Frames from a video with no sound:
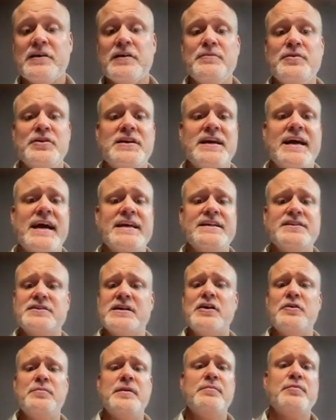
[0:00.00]
communication.
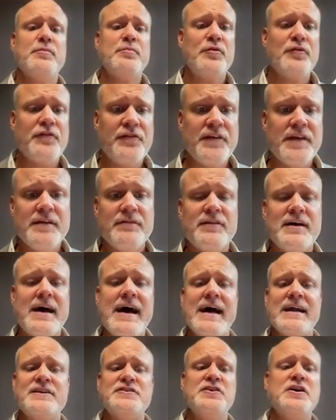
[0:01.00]
How do people perceive
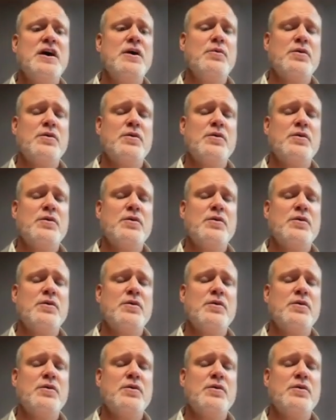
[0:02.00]
that?